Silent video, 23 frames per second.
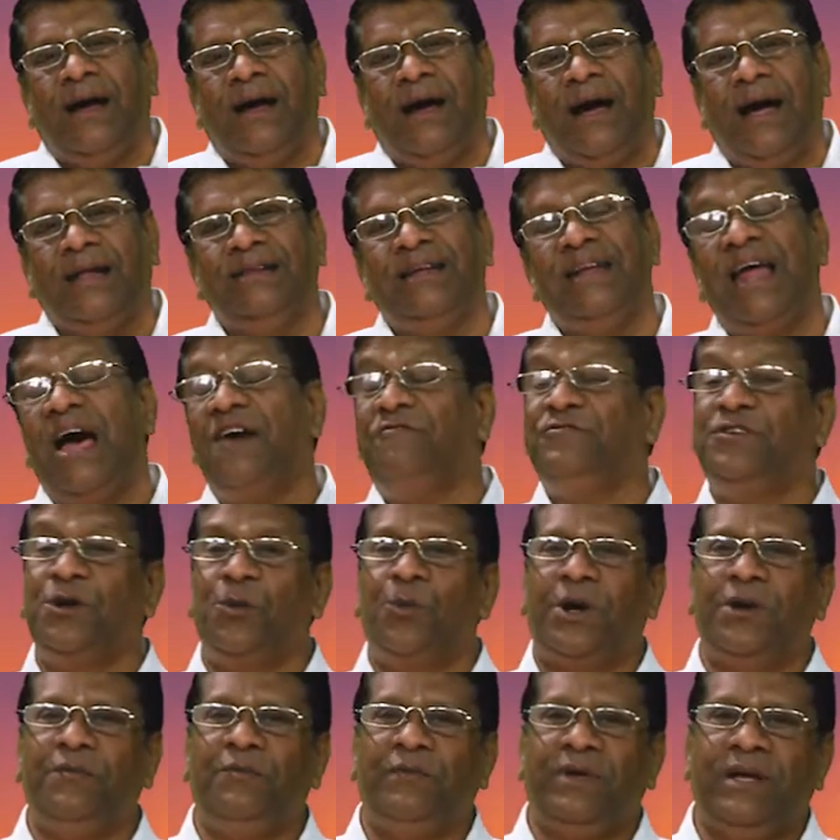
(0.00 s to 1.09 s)
And then after
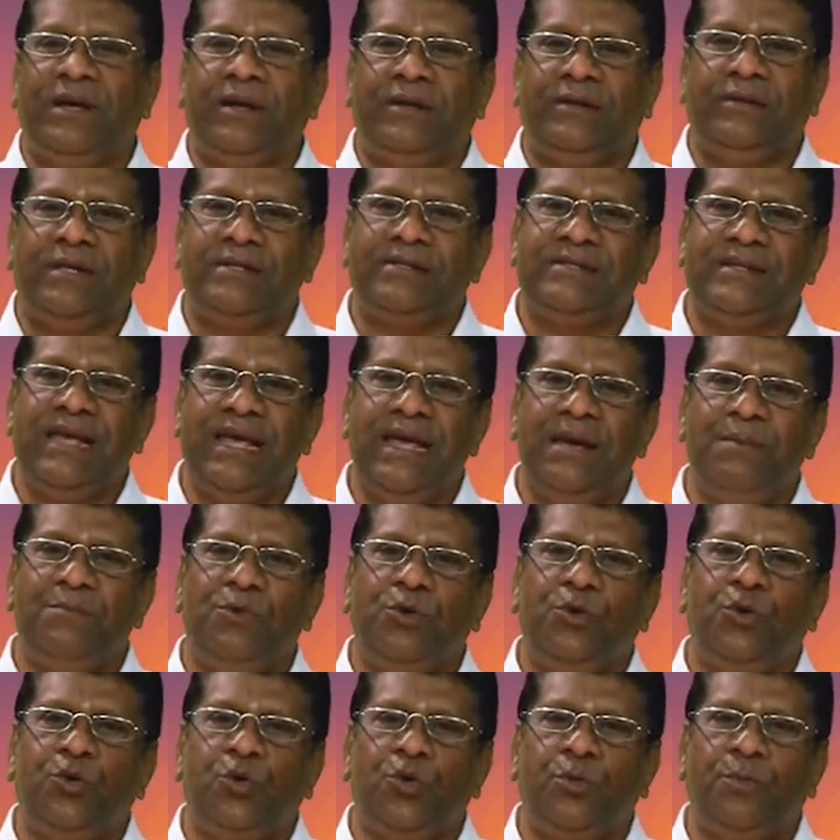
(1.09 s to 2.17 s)
1 week, the same
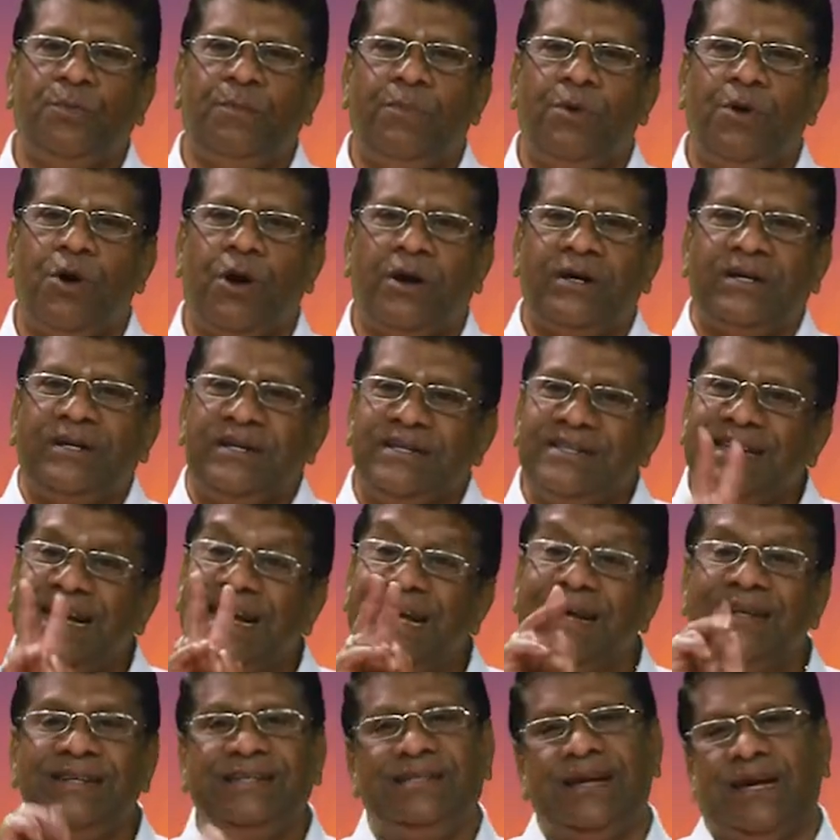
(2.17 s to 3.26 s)
group got
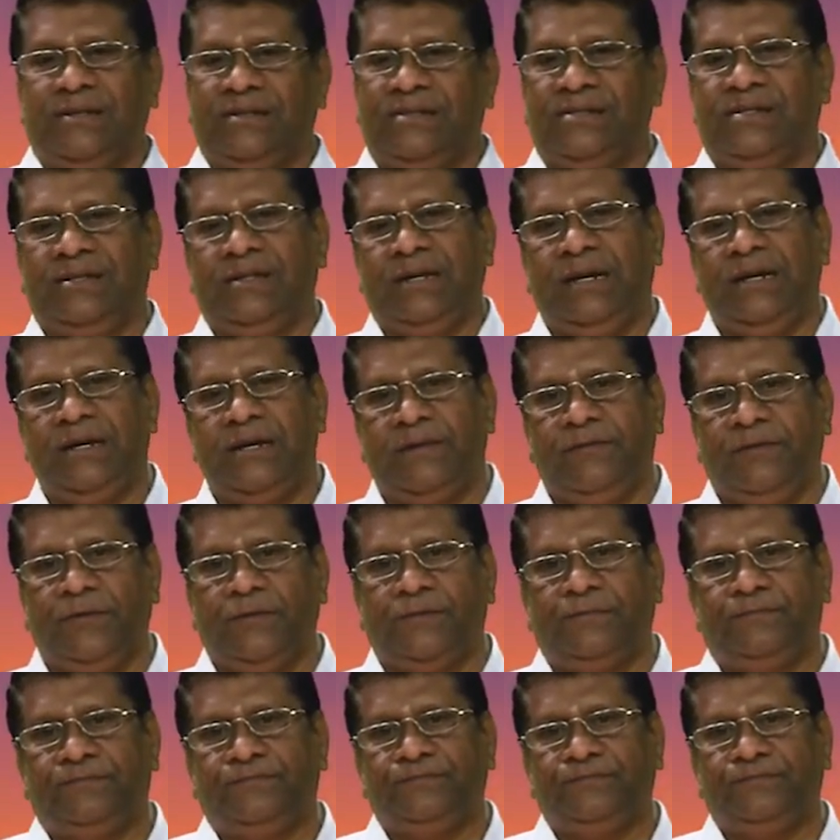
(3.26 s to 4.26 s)
second chance interview.